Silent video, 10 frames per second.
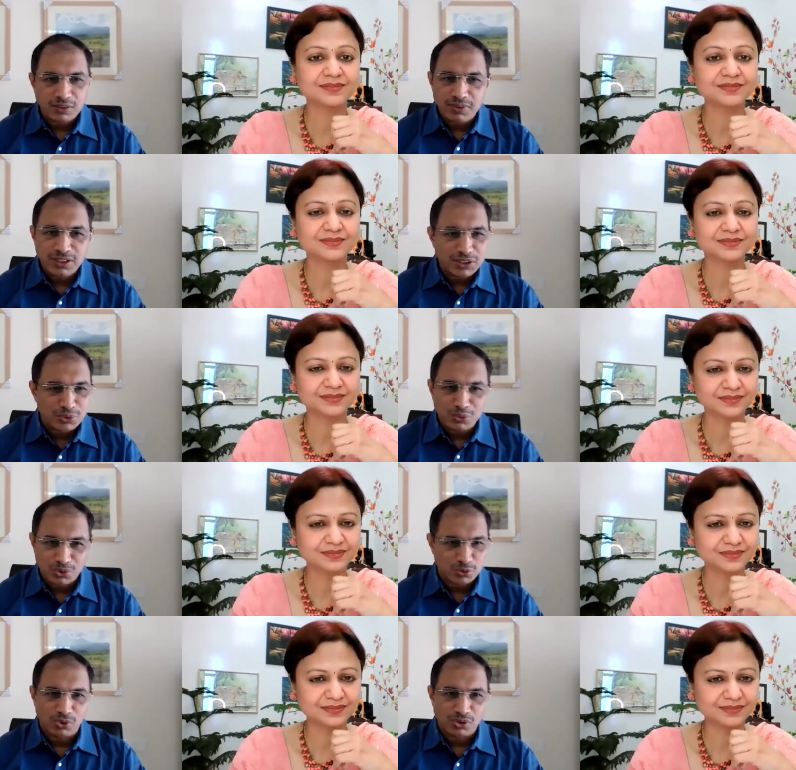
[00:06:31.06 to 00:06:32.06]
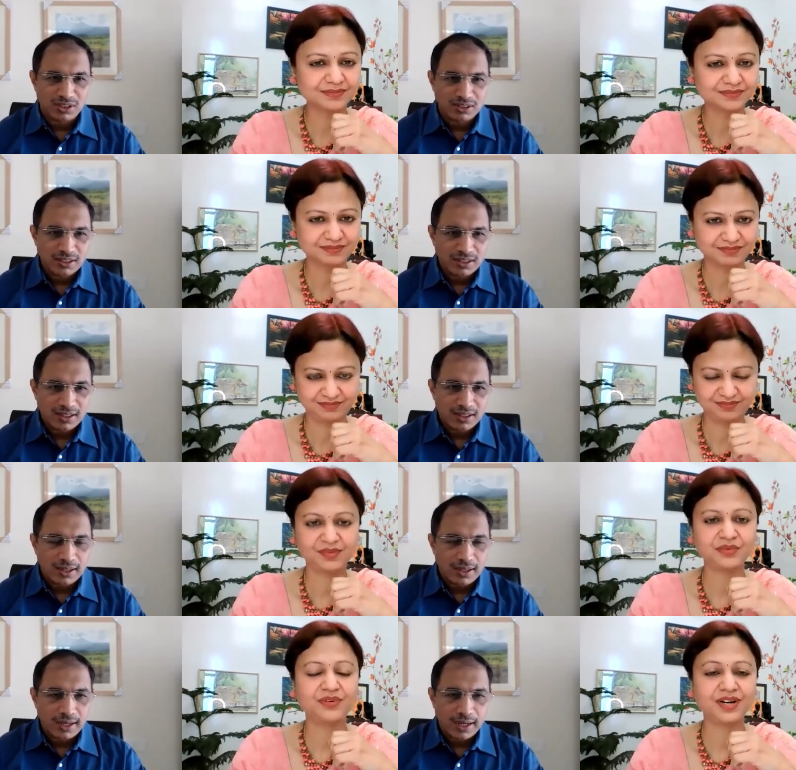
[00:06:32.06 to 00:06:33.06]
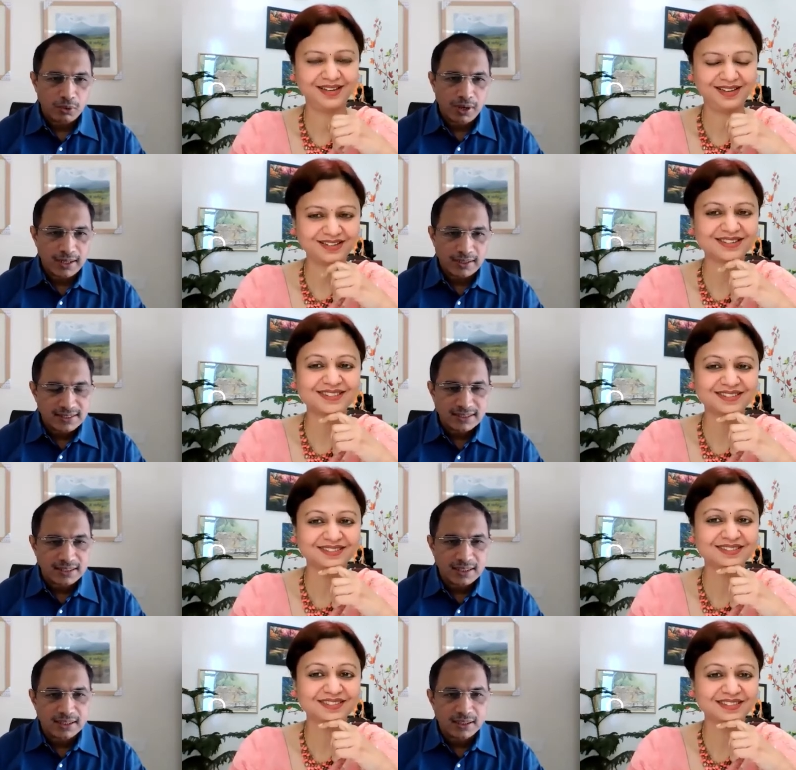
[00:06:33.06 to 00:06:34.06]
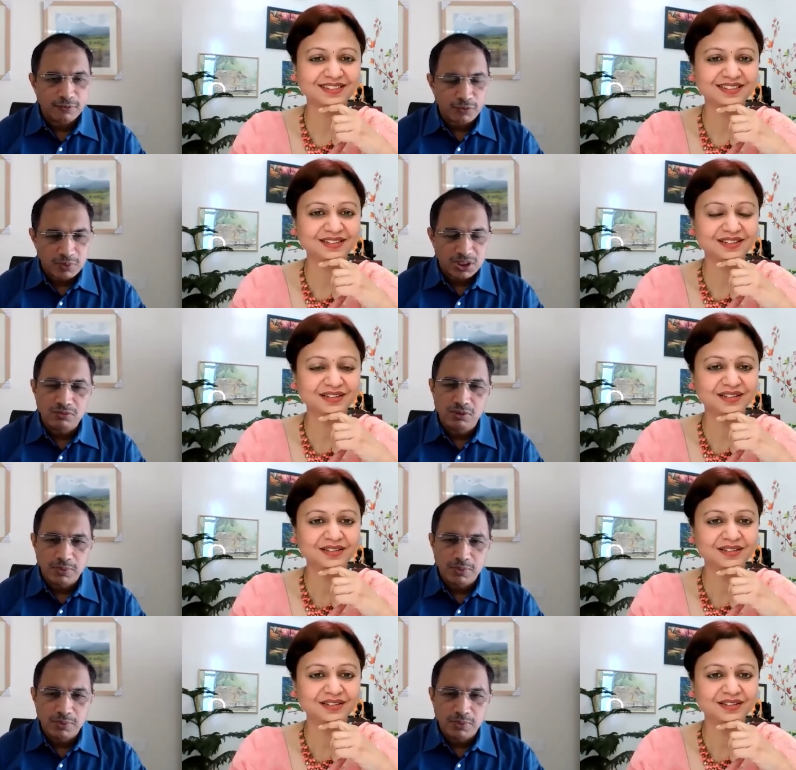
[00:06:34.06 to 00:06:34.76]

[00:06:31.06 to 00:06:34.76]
Speaker 1: we need to know smoking uh, right. know, and this uh, information is